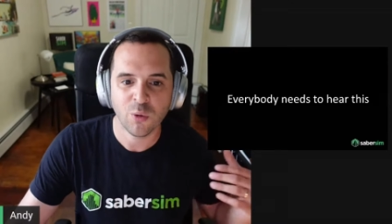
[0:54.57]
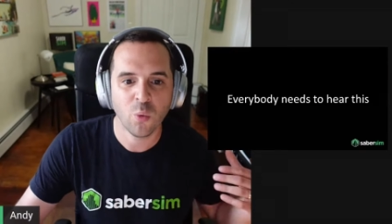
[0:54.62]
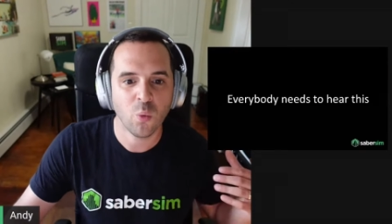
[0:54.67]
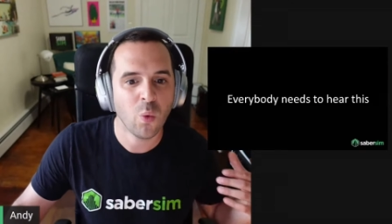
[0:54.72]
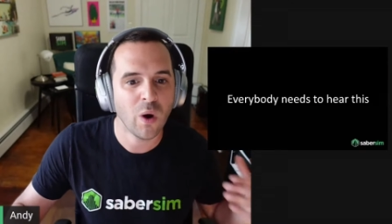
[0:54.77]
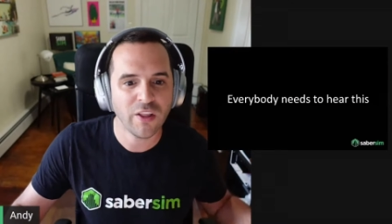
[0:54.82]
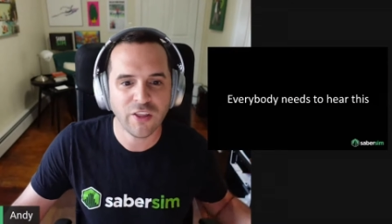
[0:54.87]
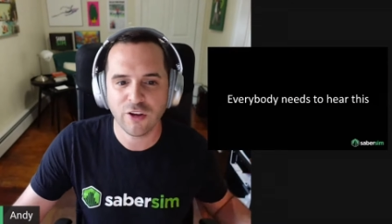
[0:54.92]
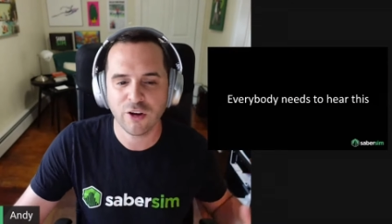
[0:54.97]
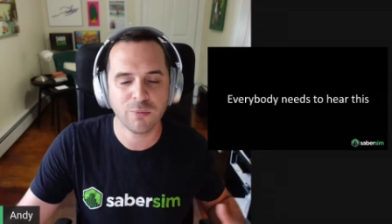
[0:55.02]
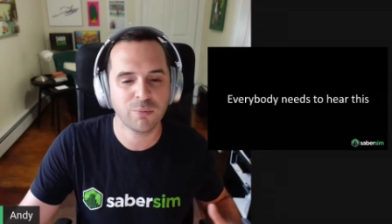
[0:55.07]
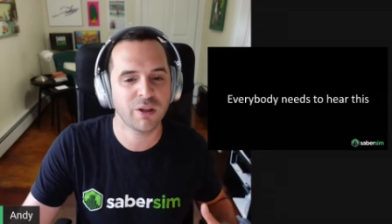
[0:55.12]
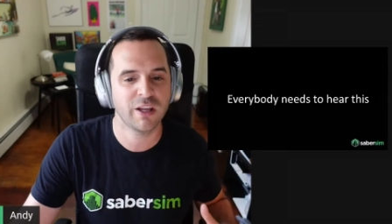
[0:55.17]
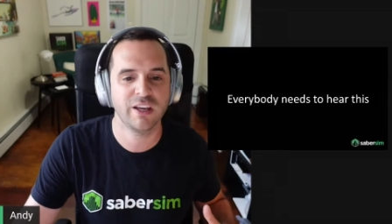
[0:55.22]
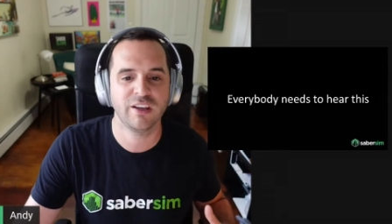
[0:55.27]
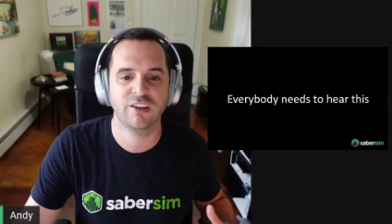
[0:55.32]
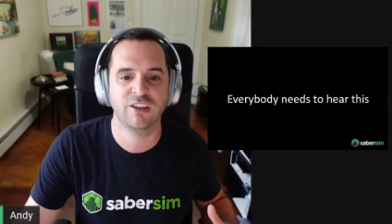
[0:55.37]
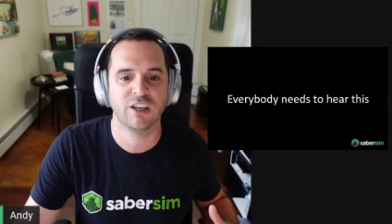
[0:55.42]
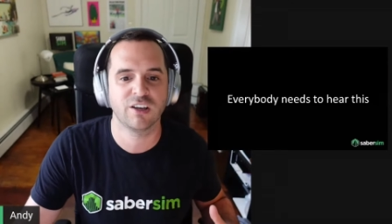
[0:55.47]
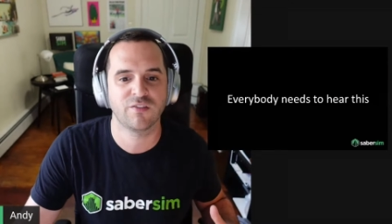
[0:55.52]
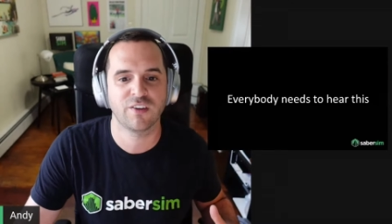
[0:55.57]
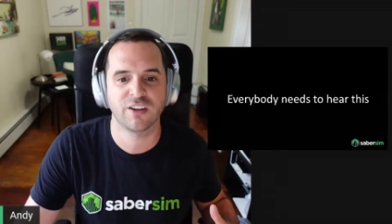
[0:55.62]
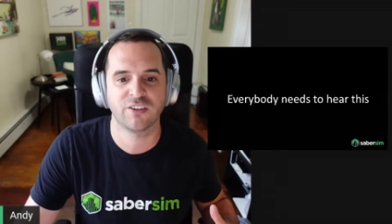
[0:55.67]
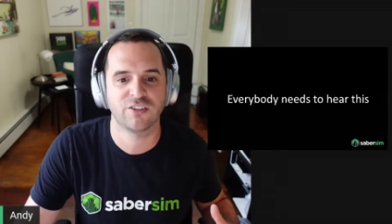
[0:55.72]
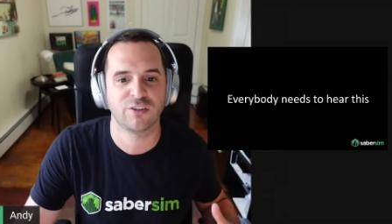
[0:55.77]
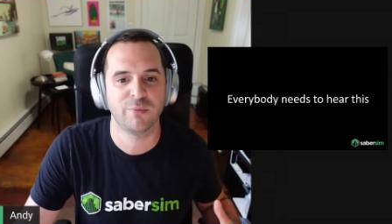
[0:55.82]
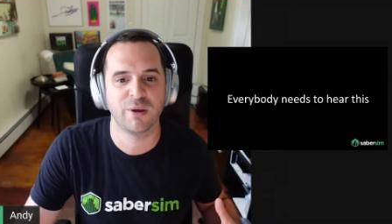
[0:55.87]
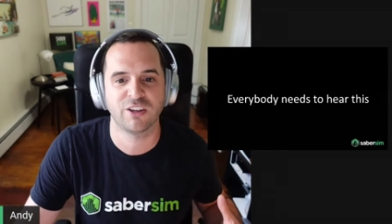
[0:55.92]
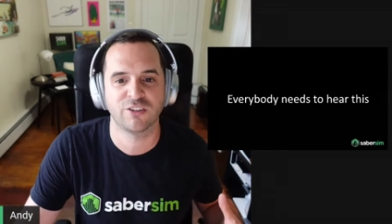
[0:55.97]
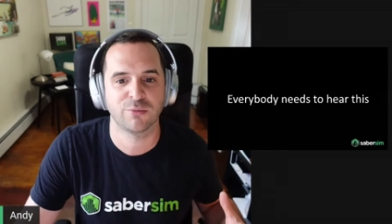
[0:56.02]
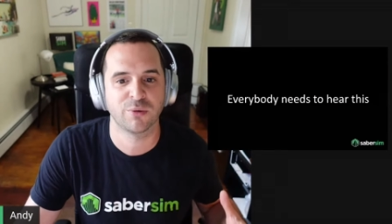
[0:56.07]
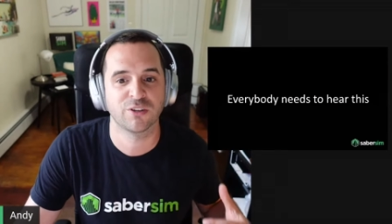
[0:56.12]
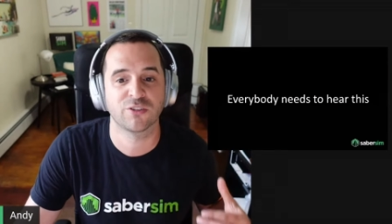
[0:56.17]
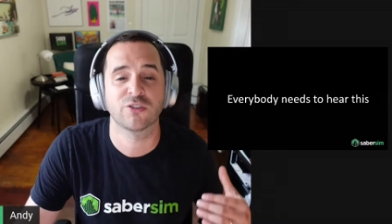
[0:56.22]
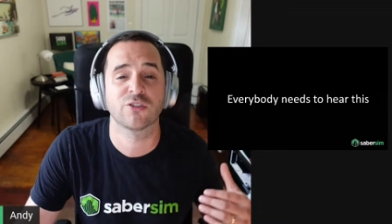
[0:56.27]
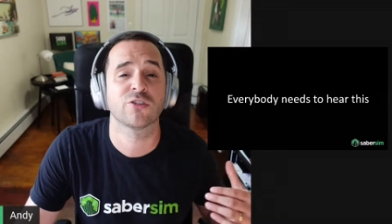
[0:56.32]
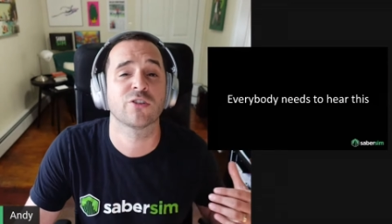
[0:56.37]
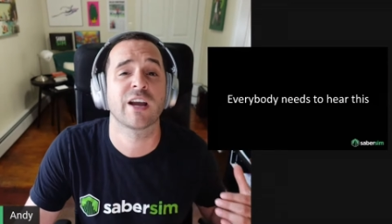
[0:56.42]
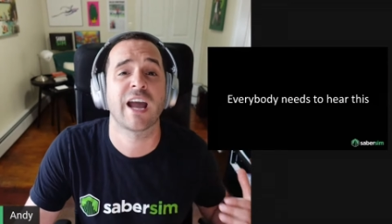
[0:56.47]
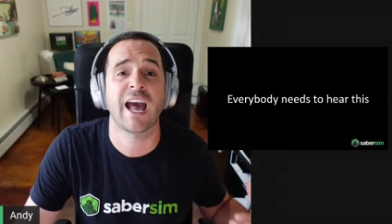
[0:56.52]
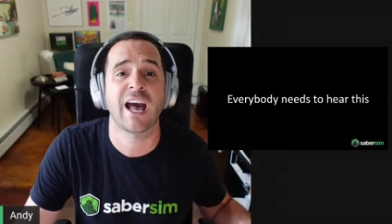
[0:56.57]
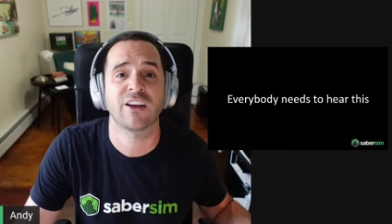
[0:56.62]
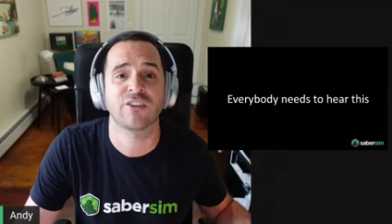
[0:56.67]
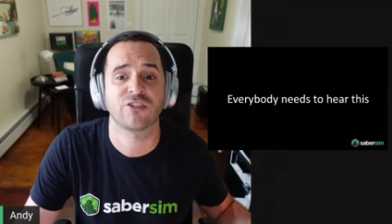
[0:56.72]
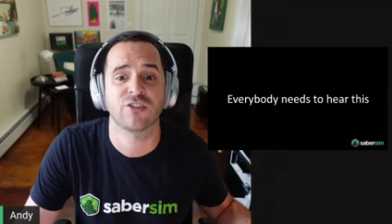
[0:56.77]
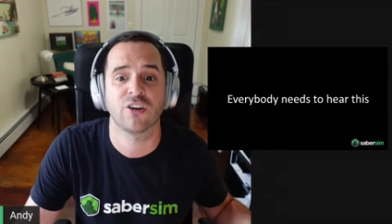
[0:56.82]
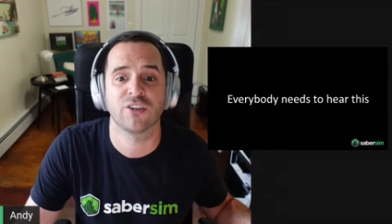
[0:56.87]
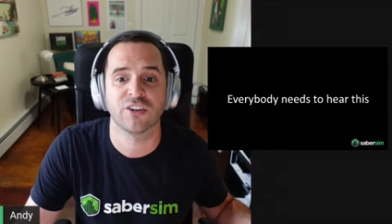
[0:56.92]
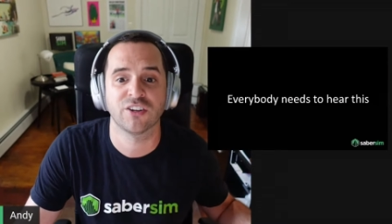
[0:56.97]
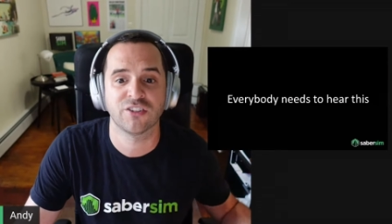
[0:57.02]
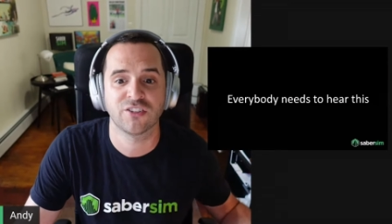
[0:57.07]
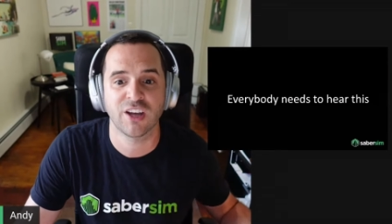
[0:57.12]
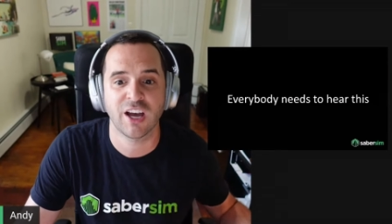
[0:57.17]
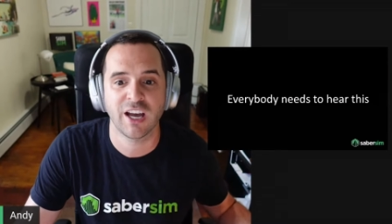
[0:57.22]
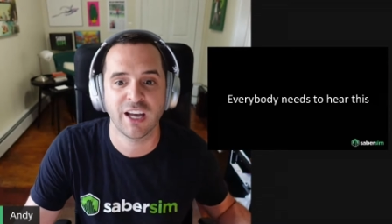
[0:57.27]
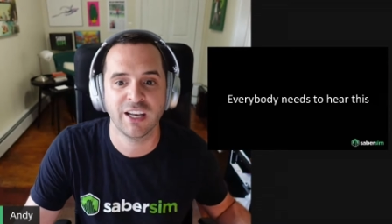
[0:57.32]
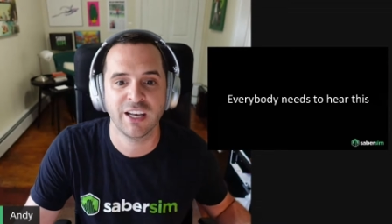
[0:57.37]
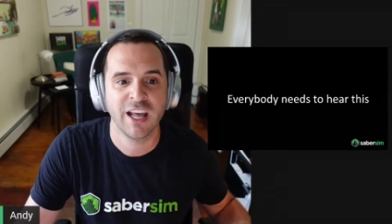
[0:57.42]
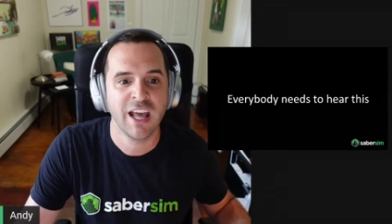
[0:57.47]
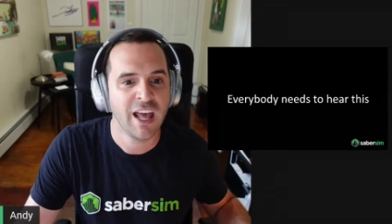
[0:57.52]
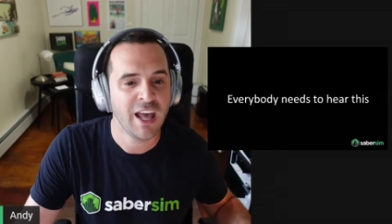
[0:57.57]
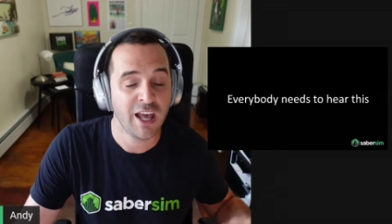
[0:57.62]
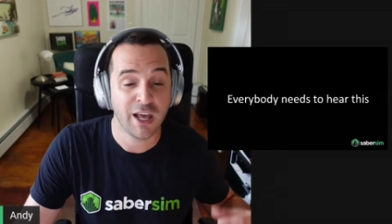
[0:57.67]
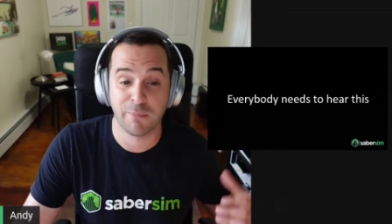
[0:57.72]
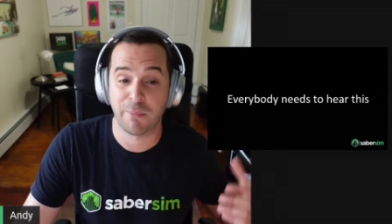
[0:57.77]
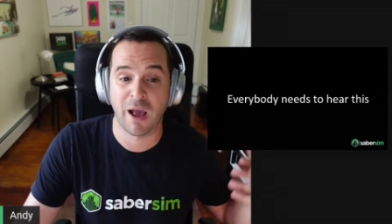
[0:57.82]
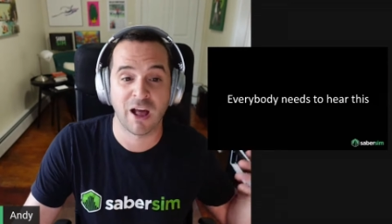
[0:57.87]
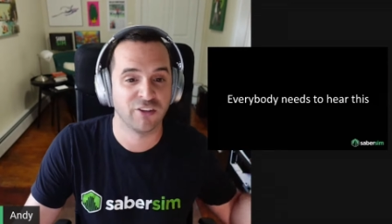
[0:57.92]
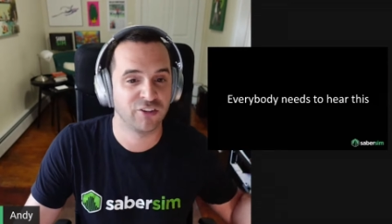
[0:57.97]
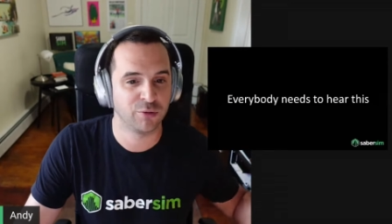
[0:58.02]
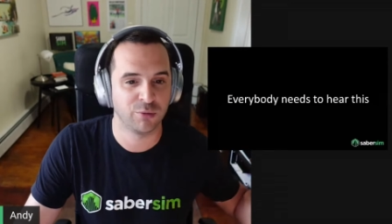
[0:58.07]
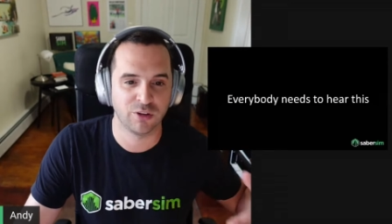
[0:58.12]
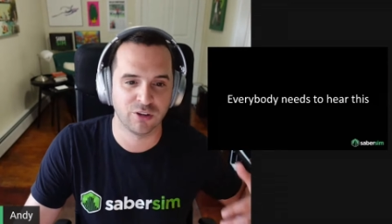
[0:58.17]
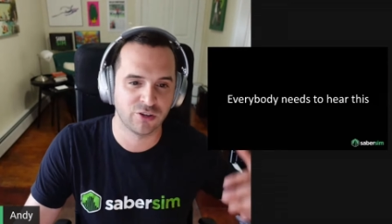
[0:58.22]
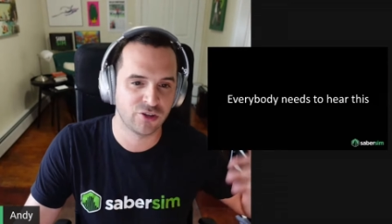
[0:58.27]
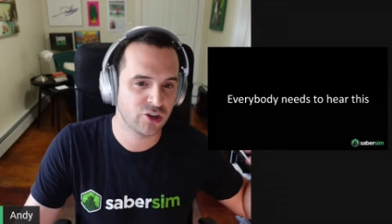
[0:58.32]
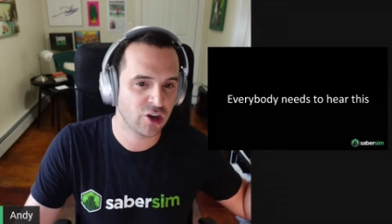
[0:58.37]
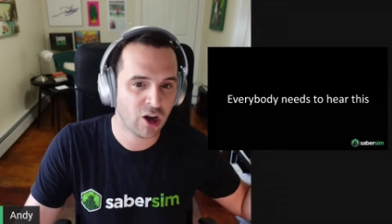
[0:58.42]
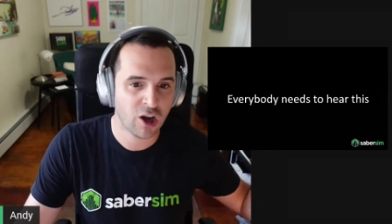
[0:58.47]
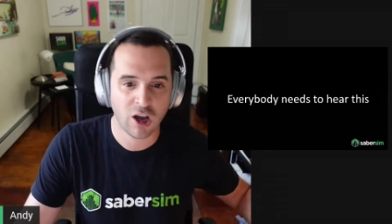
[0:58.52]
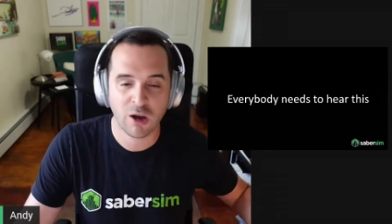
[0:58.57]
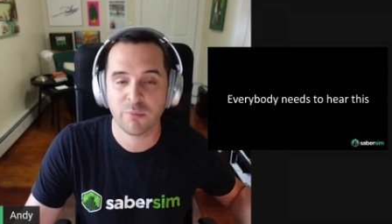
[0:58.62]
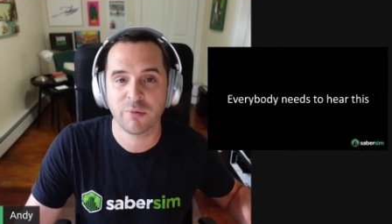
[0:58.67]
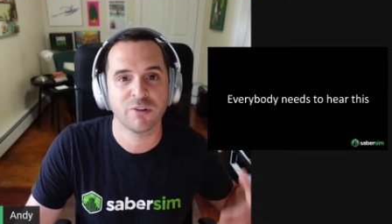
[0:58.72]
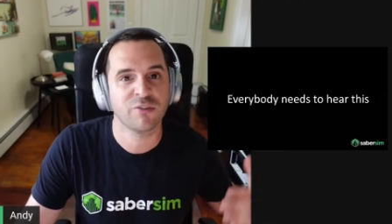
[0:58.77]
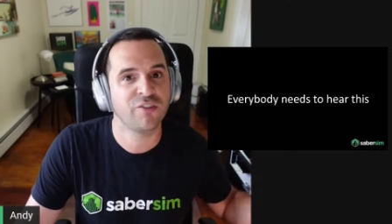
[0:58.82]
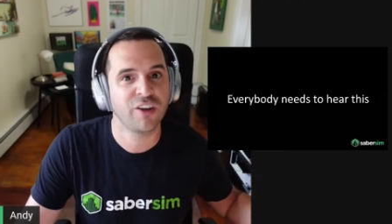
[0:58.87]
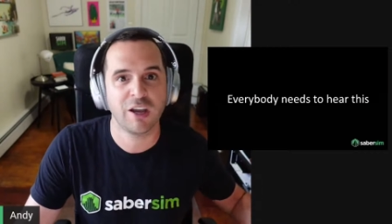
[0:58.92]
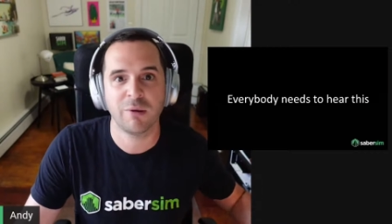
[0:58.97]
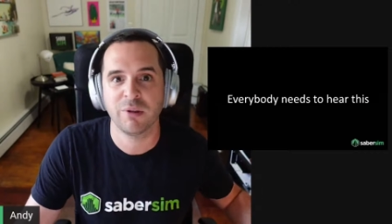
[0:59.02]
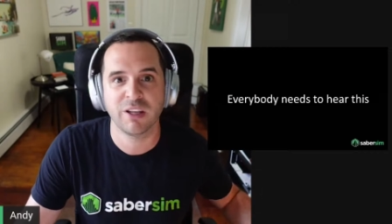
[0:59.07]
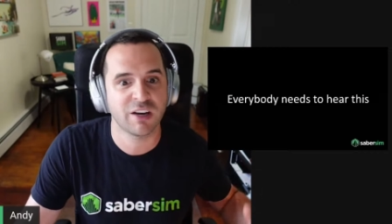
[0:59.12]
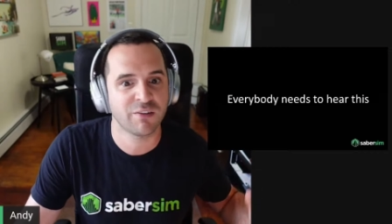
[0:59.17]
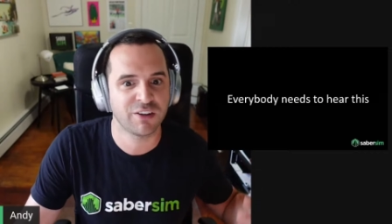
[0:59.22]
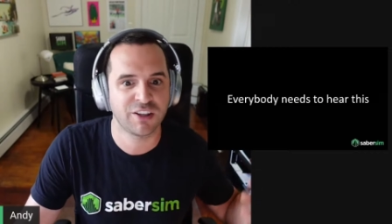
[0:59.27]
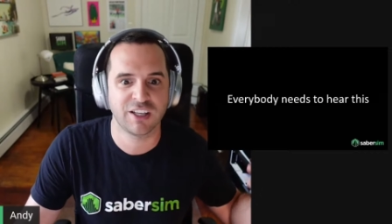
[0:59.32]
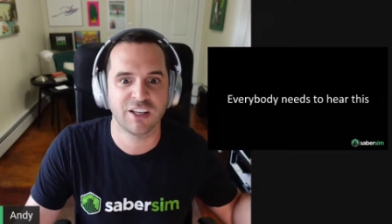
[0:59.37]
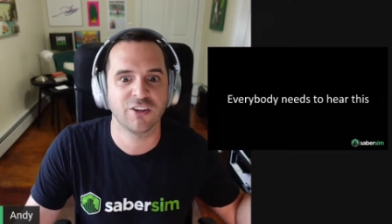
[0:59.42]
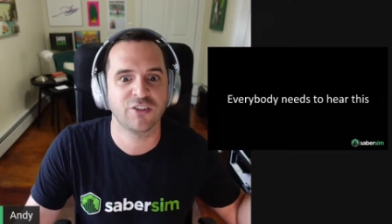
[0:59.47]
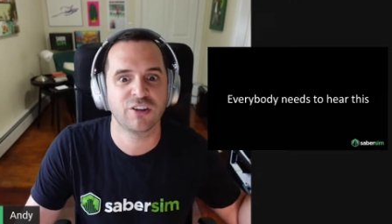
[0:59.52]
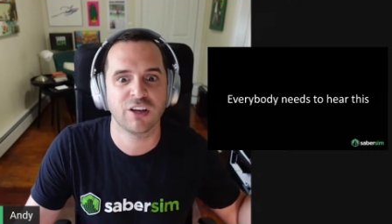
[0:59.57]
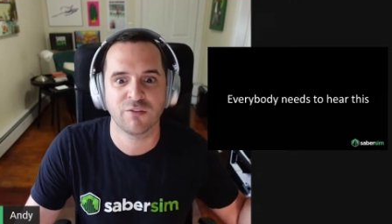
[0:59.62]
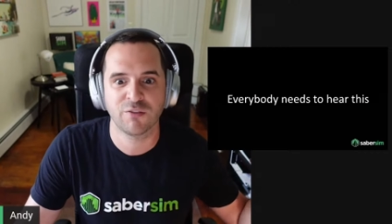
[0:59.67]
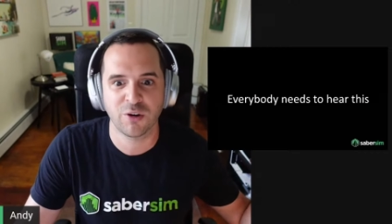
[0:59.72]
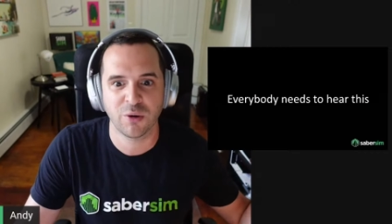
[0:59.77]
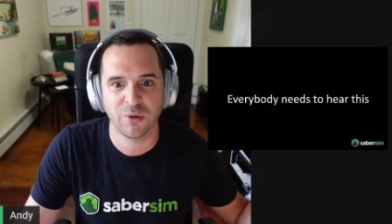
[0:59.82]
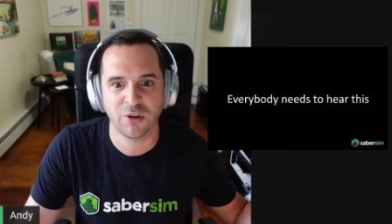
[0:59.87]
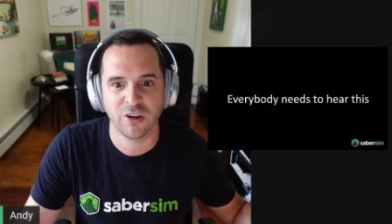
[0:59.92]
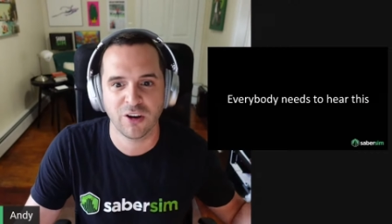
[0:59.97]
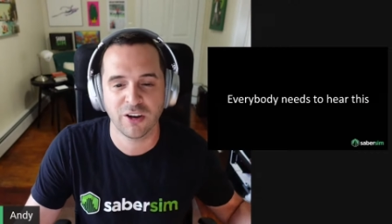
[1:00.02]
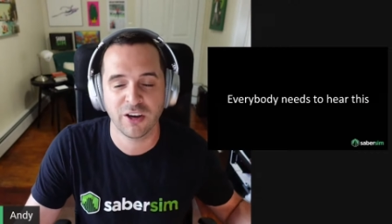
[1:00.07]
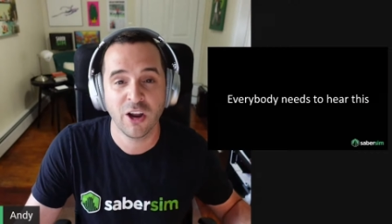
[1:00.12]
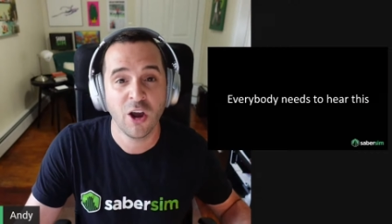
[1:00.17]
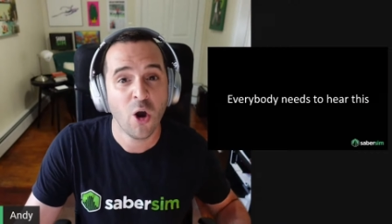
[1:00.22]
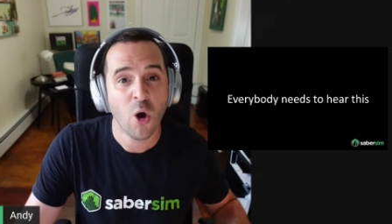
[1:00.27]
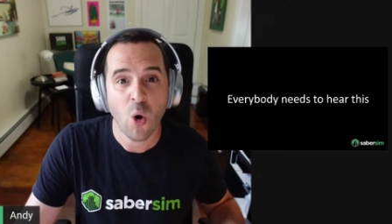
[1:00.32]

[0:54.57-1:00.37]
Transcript: Whether you're playing DFS to make some extra cash on the side and balancing with your job, your family, and everything else you have going on,